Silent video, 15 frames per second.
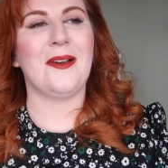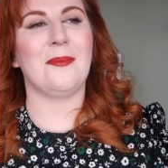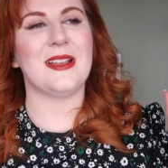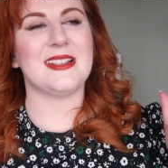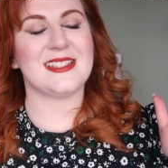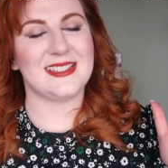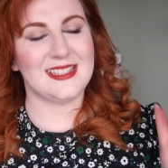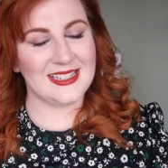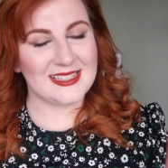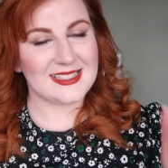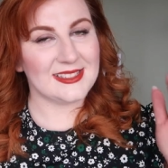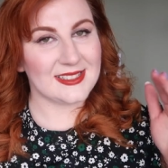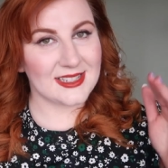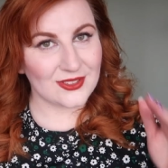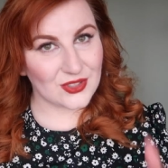But see,
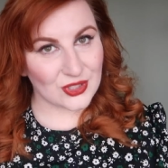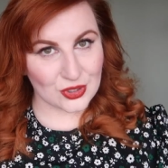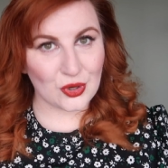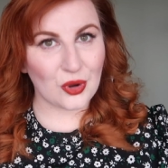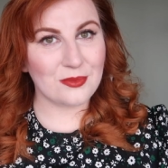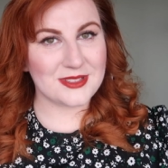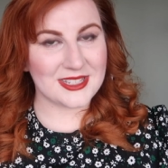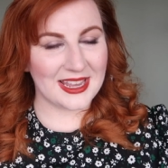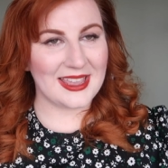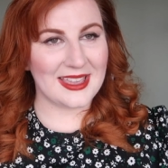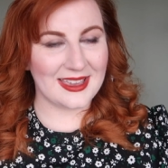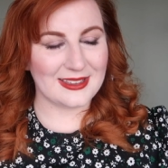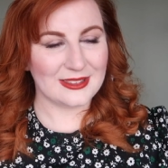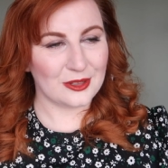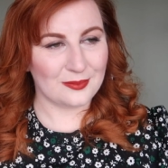since I've stopped
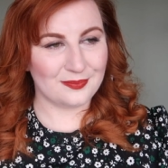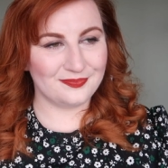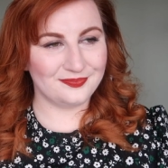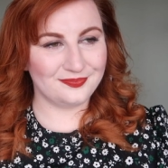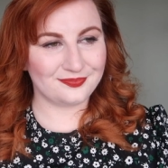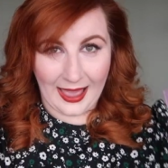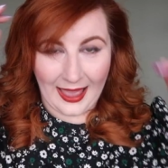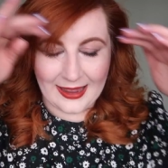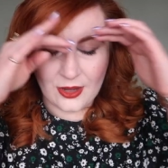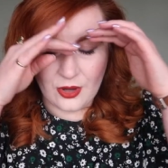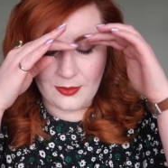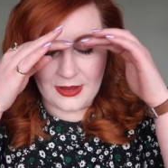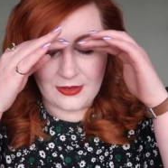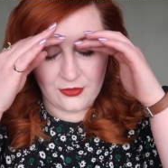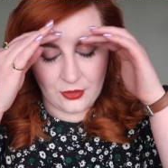taking them, I
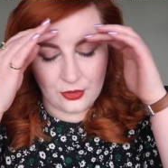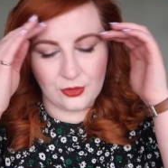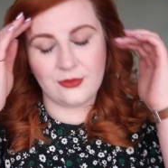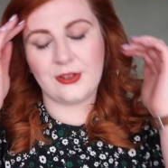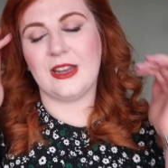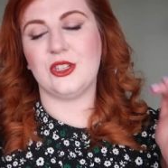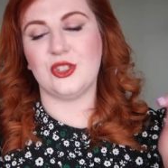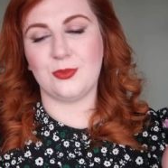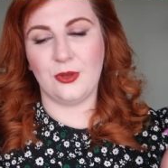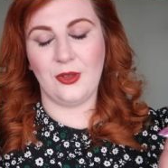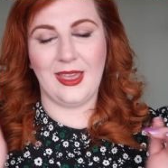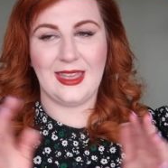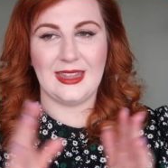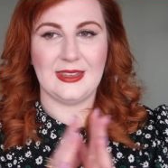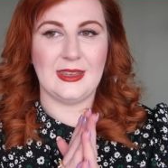got my full fringe put
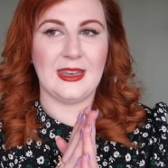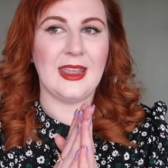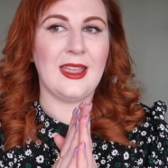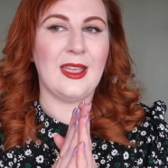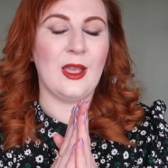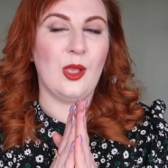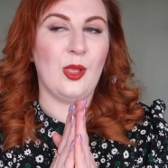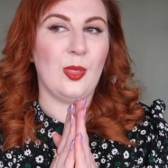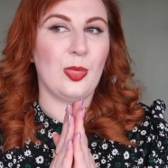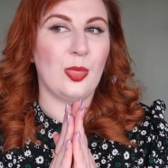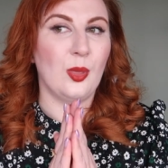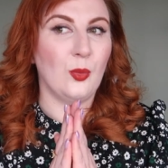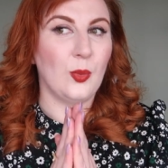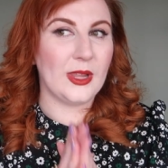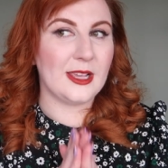in
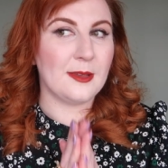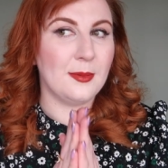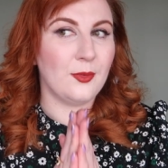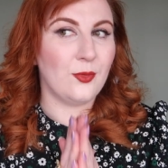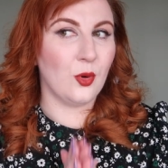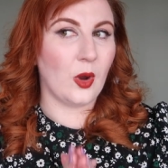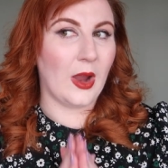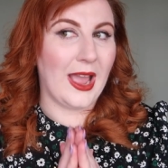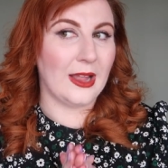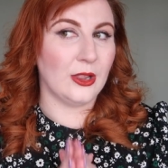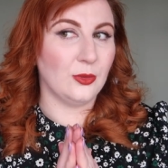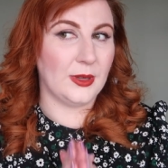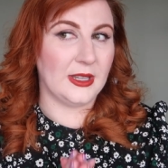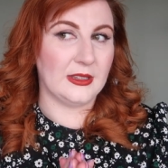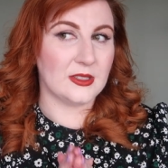the week before
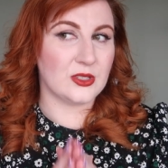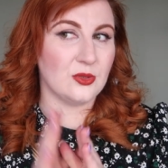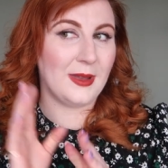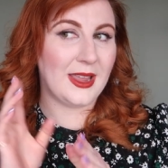Halloween. So